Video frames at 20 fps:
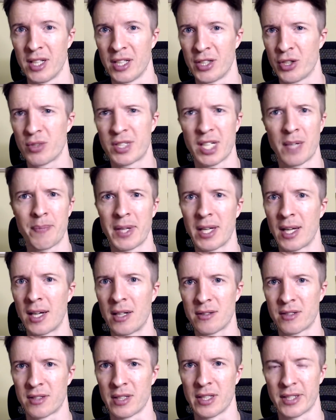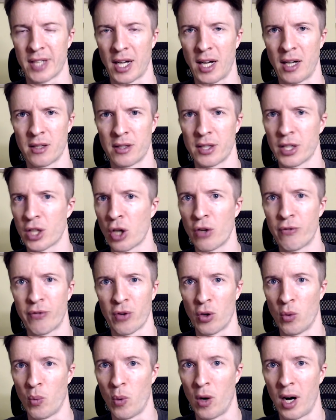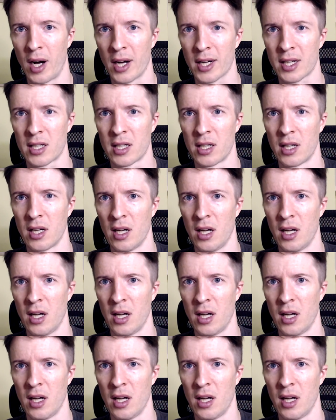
do something else entirely, go for a walk,